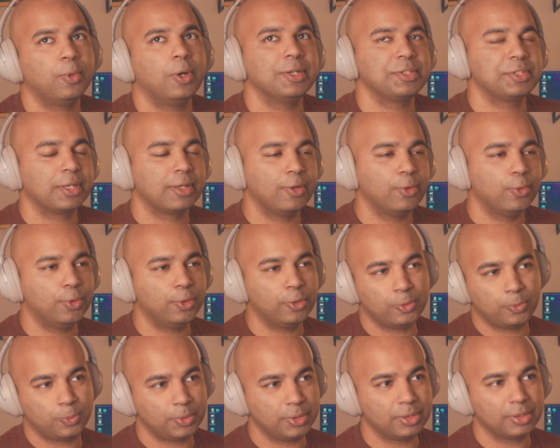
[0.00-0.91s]
watching a
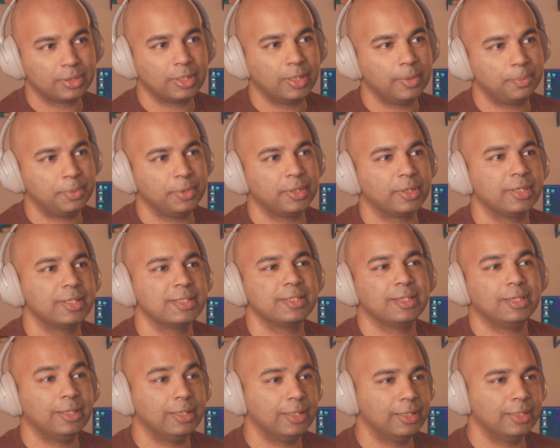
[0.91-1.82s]
whole World Cup in
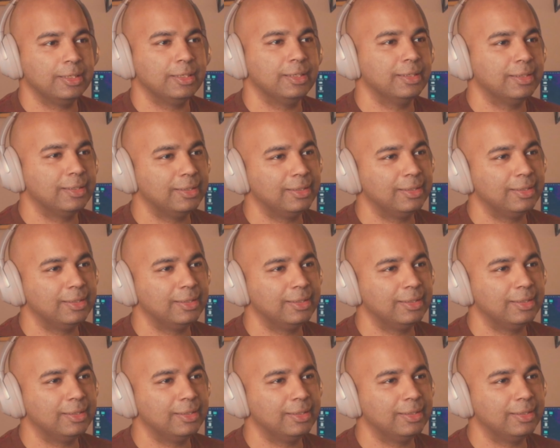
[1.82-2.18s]
Qatar,